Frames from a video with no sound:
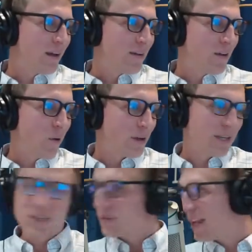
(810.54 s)

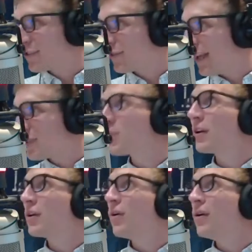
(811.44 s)
So thanks for that. That's
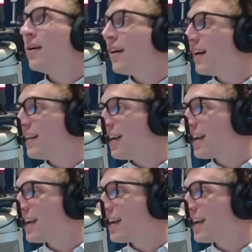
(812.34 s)
pretty cool. I'll